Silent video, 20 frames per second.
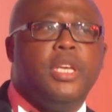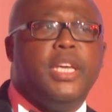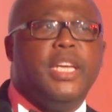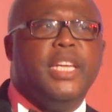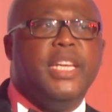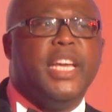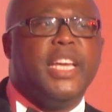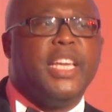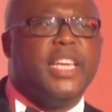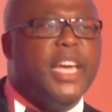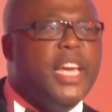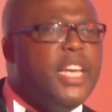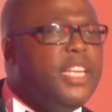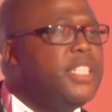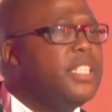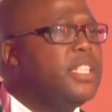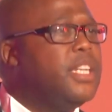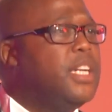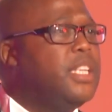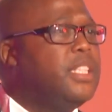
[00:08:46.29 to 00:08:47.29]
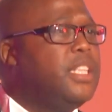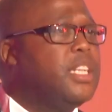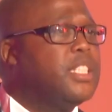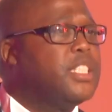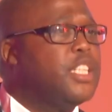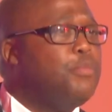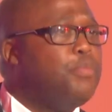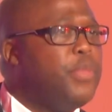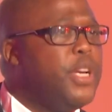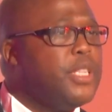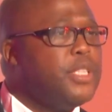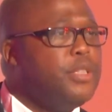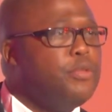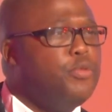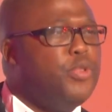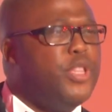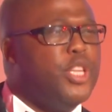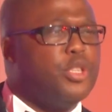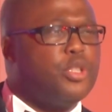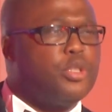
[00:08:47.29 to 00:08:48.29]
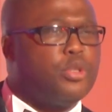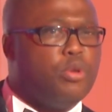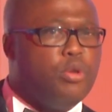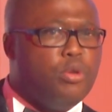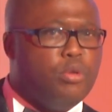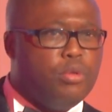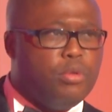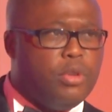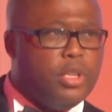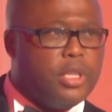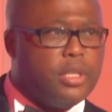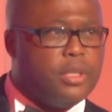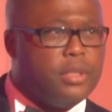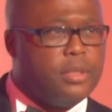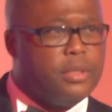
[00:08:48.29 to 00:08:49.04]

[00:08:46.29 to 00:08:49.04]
in engaging others, a person with a soul,